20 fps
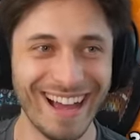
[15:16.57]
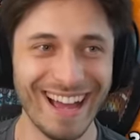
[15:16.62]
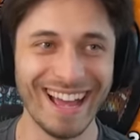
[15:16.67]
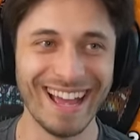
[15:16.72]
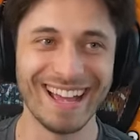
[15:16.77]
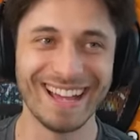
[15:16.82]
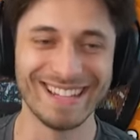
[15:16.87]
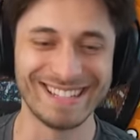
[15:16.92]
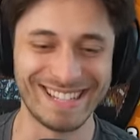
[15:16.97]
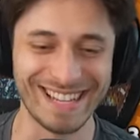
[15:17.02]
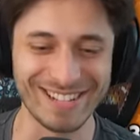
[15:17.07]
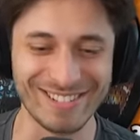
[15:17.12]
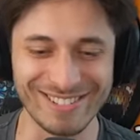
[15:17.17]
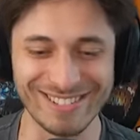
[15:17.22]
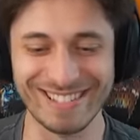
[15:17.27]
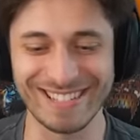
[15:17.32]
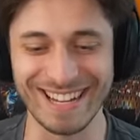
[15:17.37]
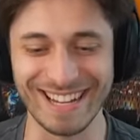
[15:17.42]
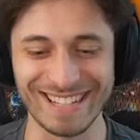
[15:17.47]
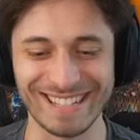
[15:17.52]
yeah, it's
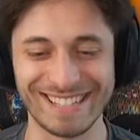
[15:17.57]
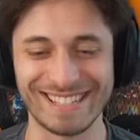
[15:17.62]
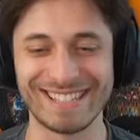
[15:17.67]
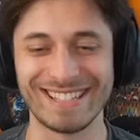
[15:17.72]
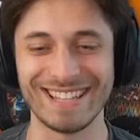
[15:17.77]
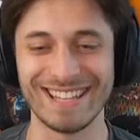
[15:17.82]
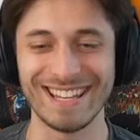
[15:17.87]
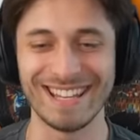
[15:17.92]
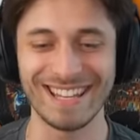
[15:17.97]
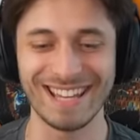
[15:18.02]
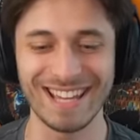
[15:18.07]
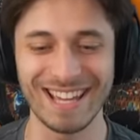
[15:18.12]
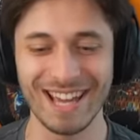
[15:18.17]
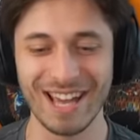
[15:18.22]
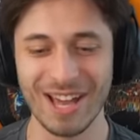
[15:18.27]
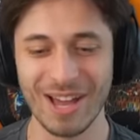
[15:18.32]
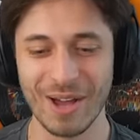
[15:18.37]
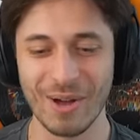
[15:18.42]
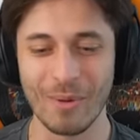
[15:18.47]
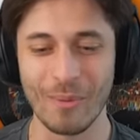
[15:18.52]
interesting exactly. to see
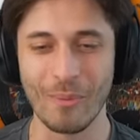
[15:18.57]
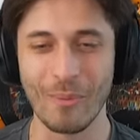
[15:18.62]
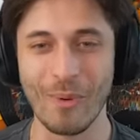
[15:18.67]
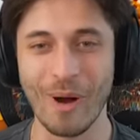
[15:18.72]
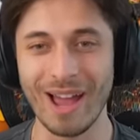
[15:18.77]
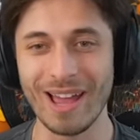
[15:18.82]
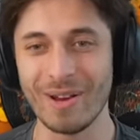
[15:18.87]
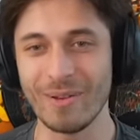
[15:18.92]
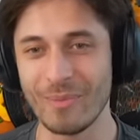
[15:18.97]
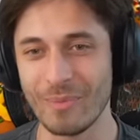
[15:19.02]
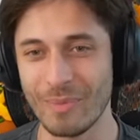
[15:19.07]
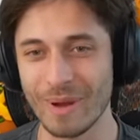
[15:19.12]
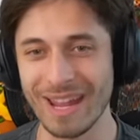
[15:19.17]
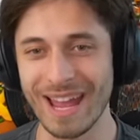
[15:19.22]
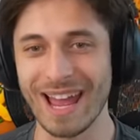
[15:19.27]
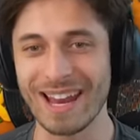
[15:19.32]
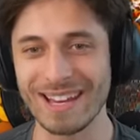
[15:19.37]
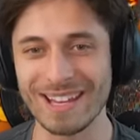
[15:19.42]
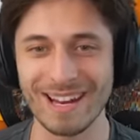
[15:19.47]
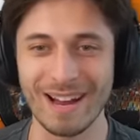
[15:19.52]
what we
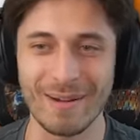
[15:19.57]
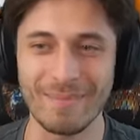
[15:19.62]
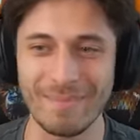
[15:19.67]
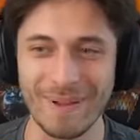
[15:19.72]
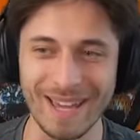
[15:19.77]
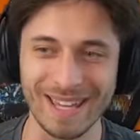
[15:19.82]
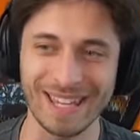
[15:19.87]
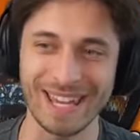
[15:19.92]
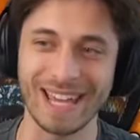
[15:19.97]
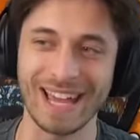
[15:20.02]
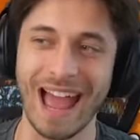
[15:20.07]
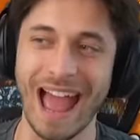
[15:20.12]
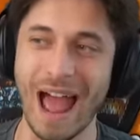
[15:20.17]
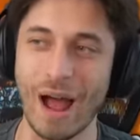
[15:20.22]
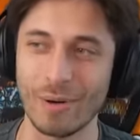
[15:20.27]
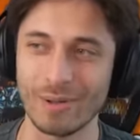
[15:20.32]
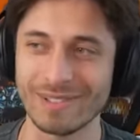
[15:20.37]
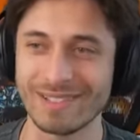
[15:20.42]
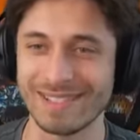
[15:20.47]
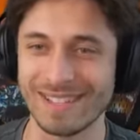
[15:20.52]
ended up picking
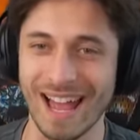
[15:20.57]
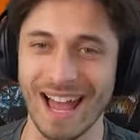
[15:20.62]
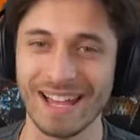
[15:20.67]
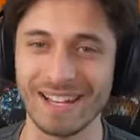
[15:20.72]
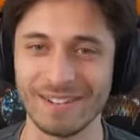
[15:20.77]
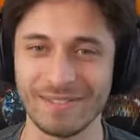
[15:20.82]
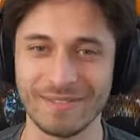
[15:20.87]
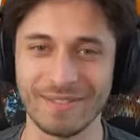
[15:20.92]
outside of